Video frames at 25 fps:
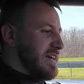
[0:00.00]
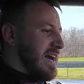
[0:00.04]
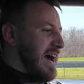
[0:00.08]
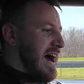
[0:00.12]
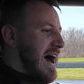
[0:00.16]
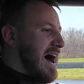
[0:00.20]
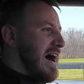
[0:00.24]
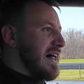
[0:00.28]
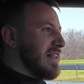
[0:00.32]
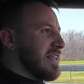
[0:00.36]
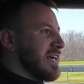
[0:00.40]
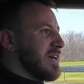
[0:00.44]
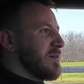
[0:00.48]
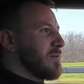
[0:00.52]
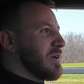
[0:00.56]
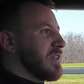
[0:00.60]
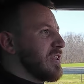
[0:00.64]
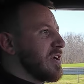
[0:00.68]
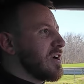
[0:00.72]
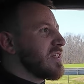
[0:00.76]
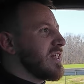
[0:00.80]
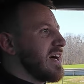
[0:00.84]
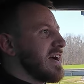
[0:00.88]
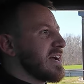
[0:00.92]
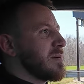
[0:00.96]
Golly, we
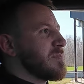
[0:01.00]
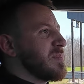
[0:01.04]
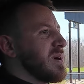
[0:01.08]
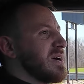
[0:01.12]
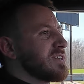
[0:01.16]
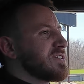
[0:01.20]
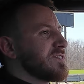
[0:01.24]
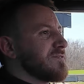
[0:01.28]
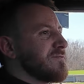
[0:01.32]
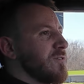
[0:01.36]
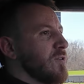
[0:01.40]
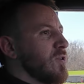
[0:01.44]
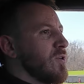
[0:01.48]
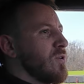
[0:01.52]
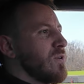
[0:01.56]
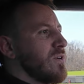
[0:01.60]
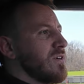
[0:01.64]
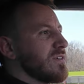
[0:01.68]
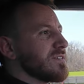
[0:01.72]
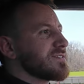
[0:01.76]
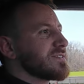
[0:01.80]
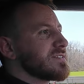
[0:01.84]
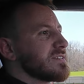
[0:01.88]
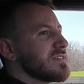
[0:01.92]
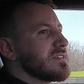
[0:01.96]
look like a bunch of
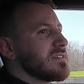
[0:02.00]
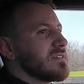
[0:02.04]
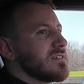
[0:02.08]
fools.